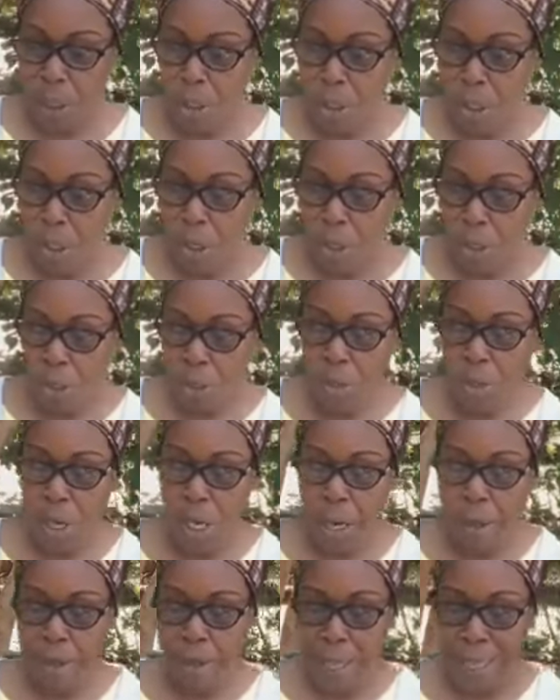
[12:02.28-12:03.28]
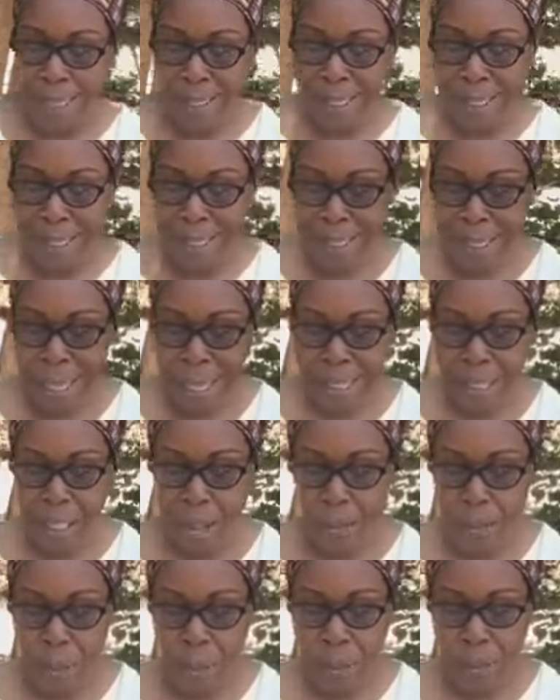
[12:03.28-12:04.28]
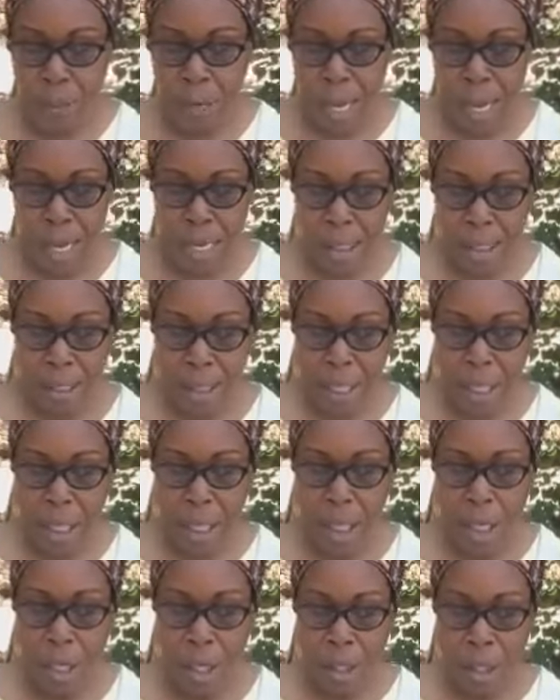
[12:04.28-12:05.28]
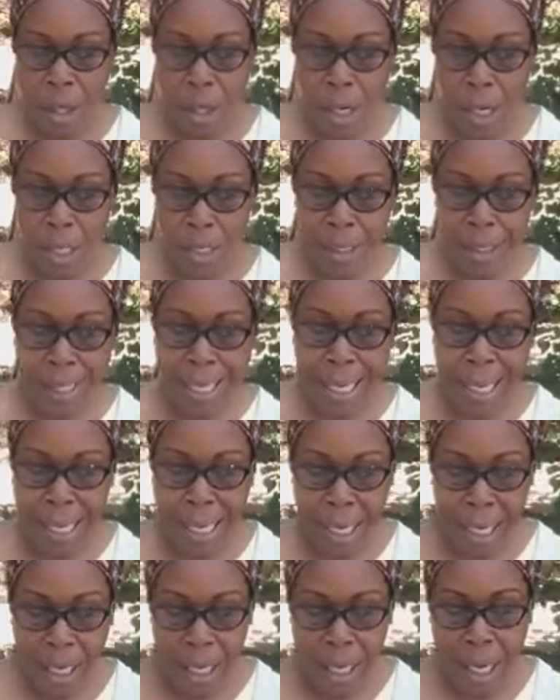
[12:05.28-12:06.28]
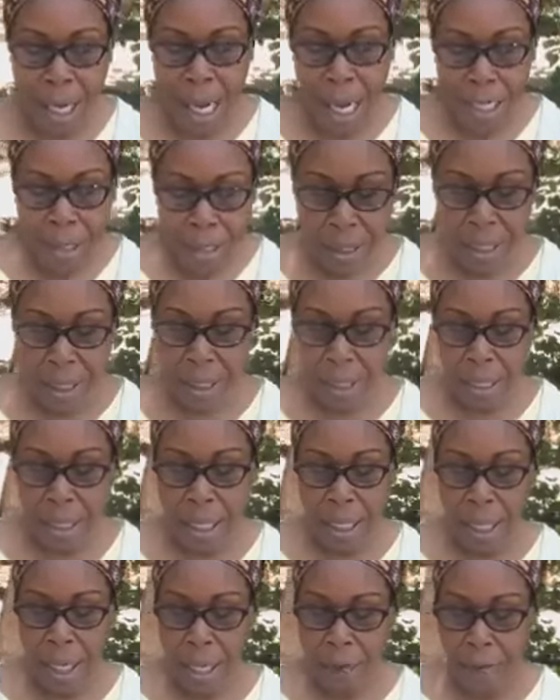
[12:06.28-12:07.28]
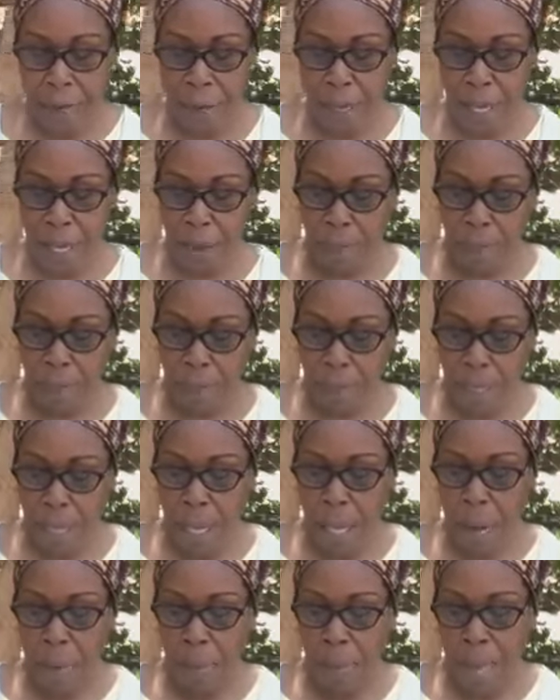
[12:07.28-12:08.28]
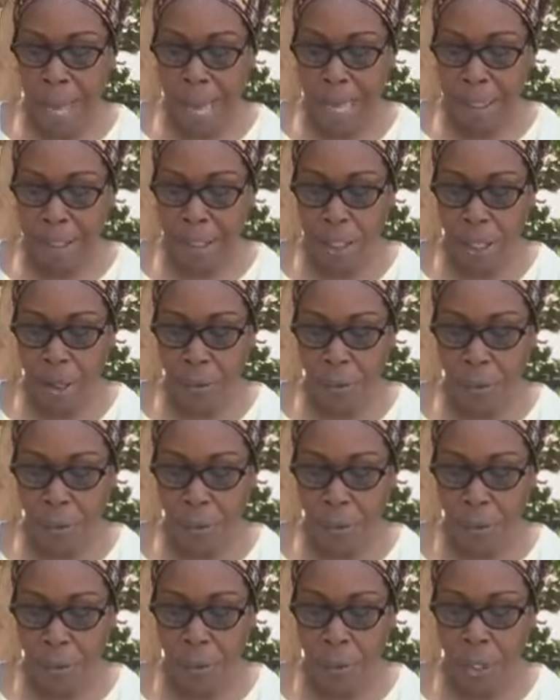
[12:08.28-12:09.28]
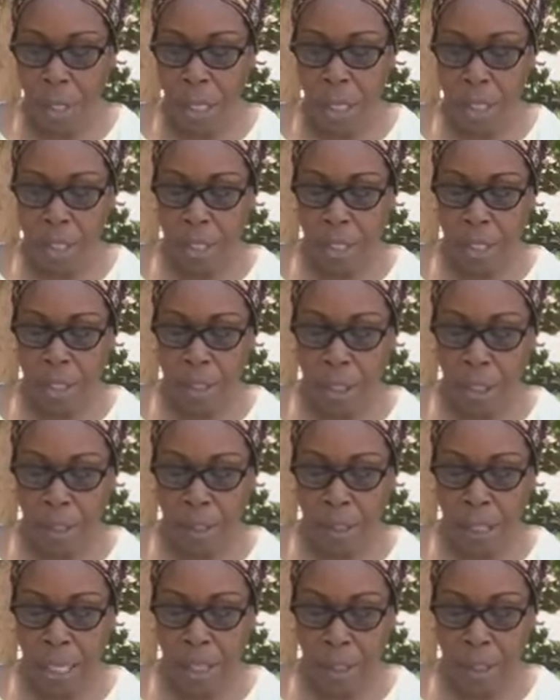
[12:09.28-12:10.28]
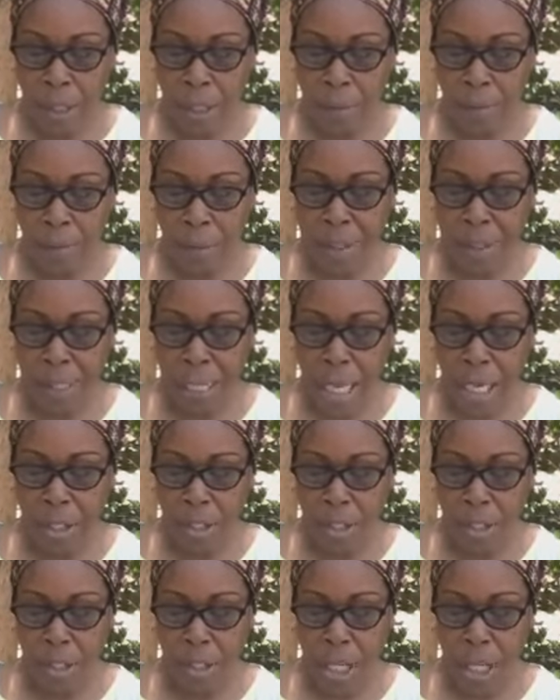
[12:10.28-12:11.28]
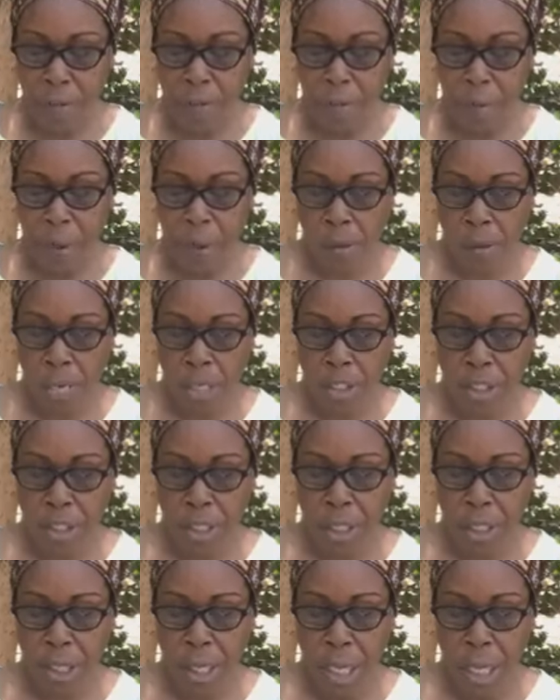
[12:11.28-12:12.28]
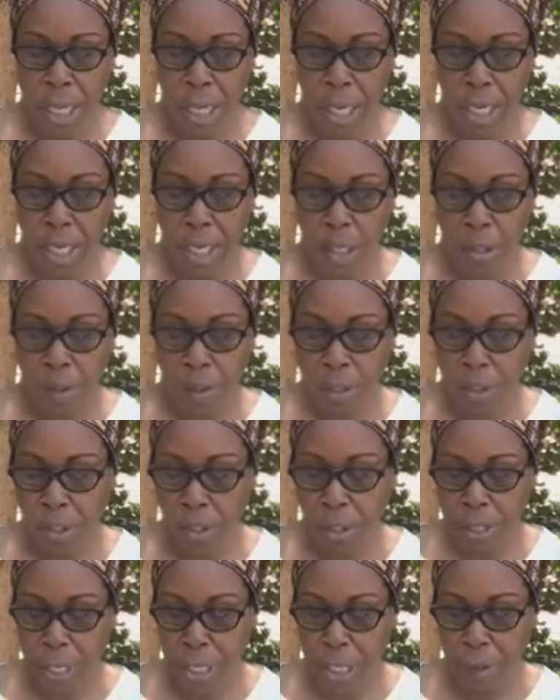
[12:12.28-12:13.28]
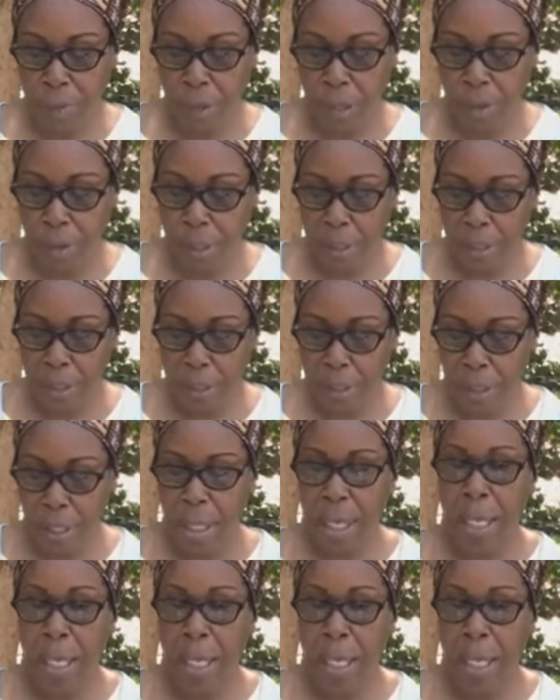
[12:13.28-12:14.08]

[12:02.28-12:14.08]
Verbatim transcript: Those who are thus connected with Christ learns constantly of him, passing through the successive stages of progression in the Christian experience.